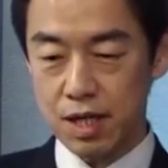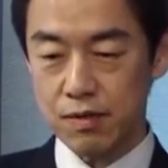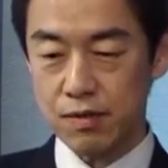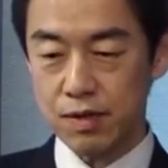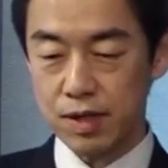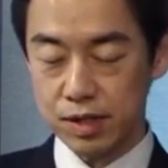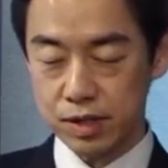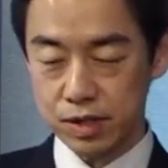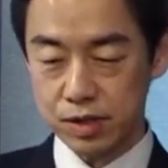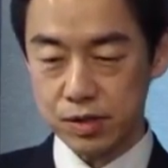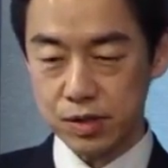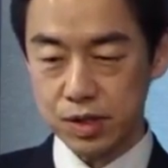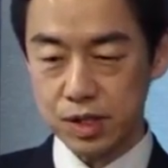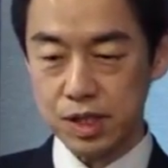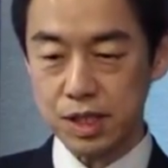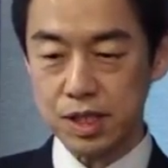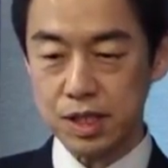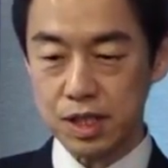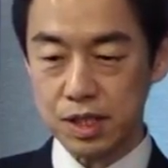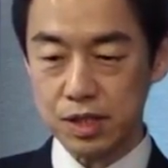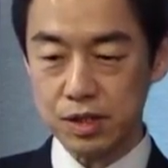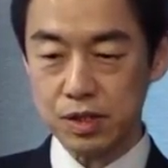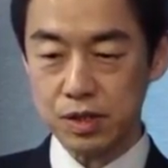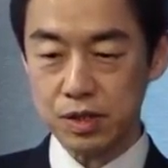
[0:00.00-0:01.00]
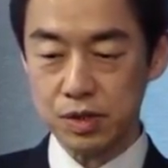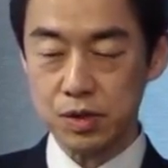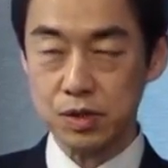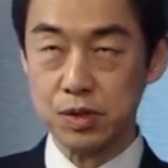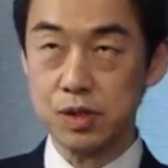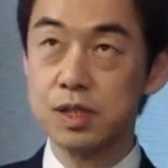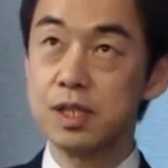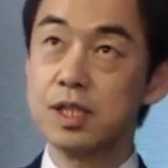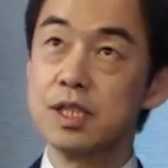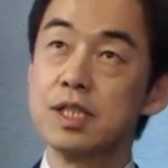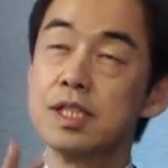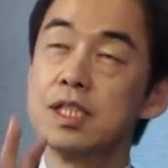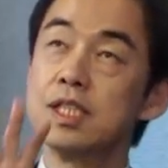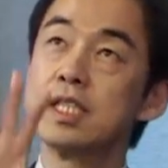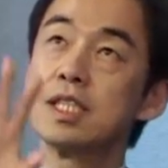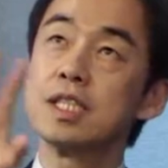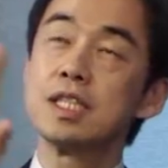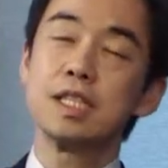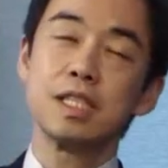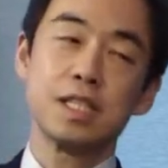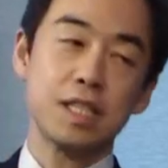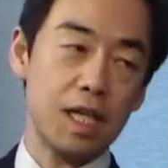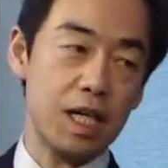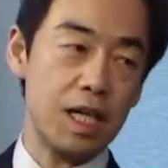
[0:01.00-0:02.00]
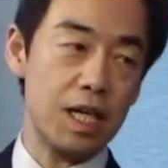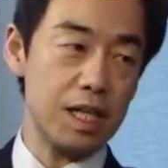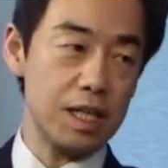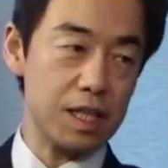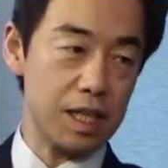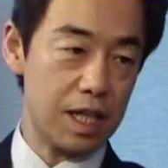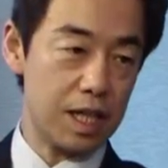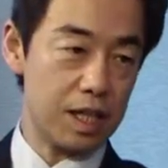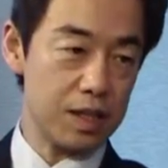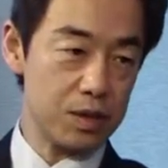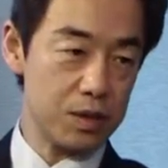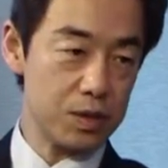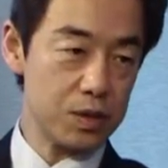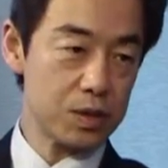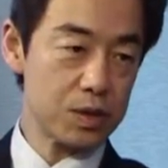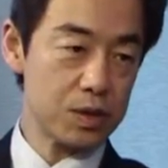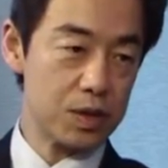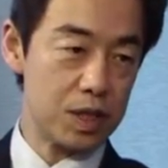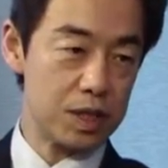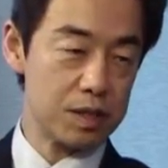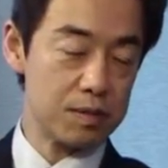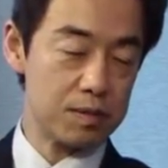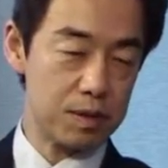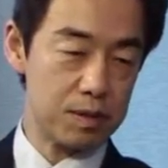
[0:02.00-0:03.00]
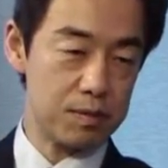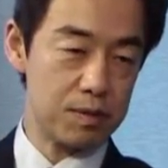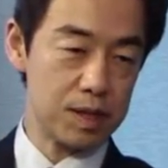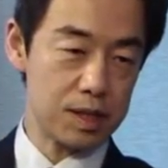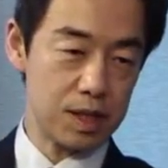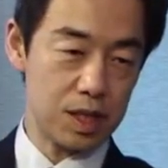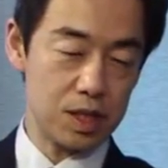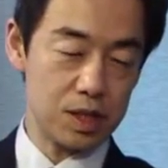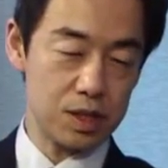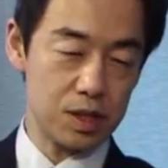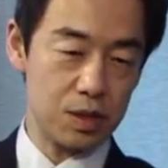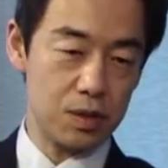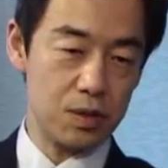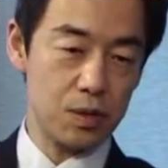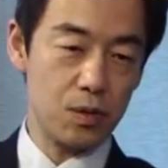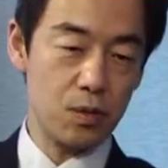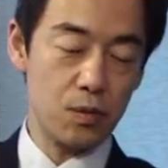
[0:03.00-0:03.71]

firstly, is to deter North Korea's provocation.